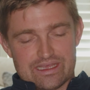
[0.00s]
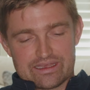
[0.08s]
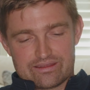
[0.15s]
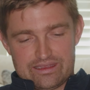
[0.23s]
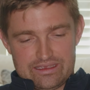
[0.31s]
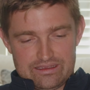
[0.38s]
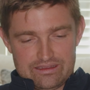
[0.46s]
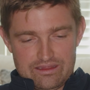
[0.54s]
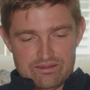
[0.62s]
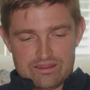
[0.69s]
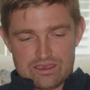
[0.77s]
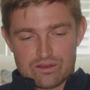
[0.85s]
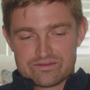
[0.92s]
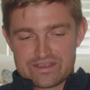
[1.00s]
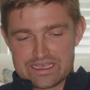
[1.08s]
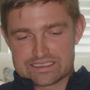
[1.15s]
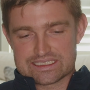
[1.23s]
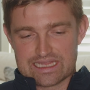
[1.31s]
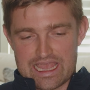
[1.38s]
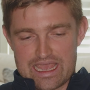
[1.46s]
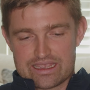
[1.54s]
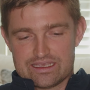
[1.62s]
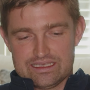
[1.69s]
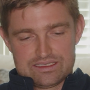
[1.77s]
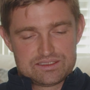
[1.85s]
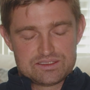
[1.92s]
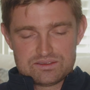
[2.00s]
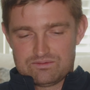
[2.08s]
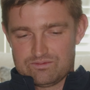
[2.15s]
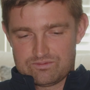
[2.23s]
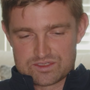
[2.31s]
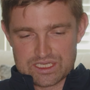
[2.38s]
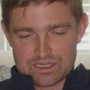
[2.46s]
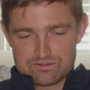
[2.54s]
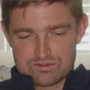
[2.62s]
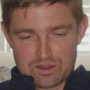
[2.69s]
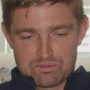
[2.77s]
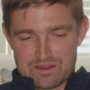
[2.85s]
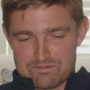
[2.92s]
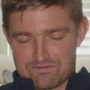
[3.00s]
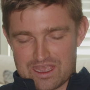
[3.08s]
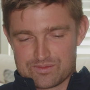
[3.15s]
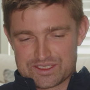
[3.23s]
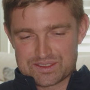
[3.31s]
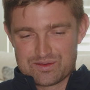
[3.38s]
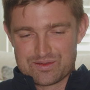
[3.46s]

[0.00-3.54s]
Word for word: Like the the on deck Slack is so, you know, infamous,